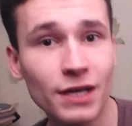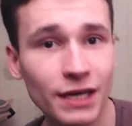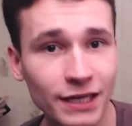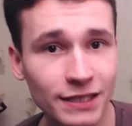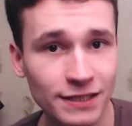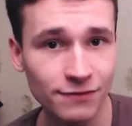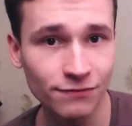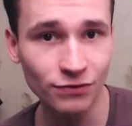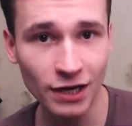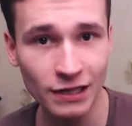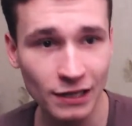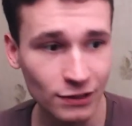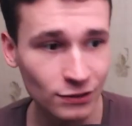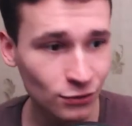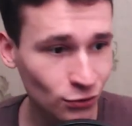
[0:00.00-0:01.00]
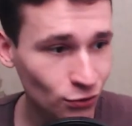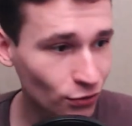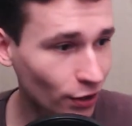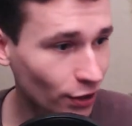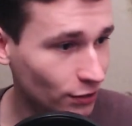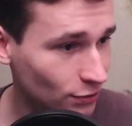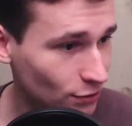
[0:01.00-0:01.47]
is friendly to you
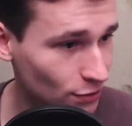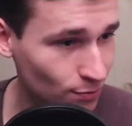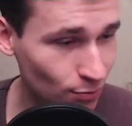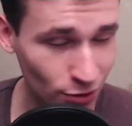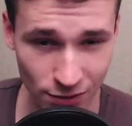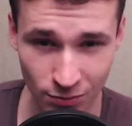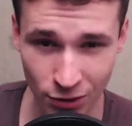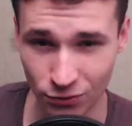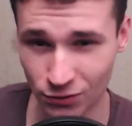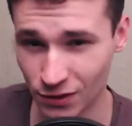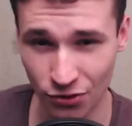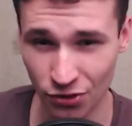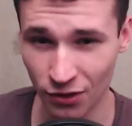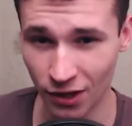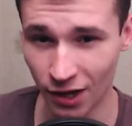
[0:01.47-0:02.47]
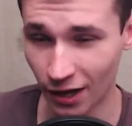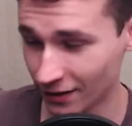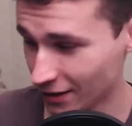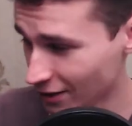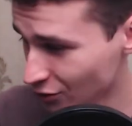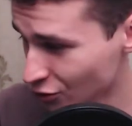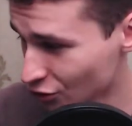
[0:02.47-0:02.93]
and he speaks about something
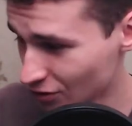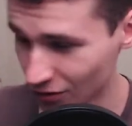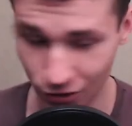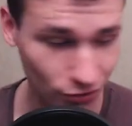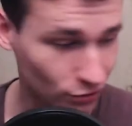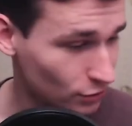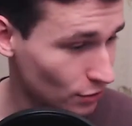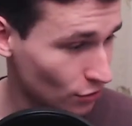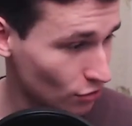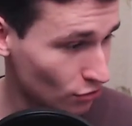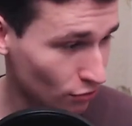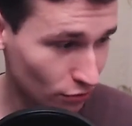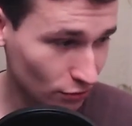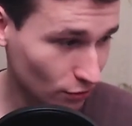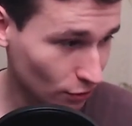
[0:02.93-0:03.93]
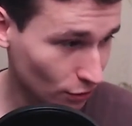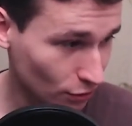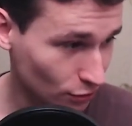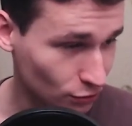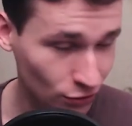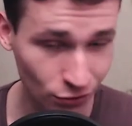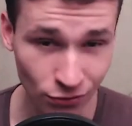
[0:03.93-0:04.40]
unnatural and something
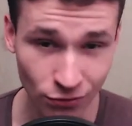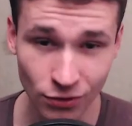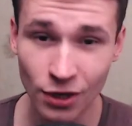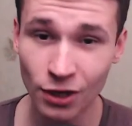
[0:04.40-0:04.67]
like new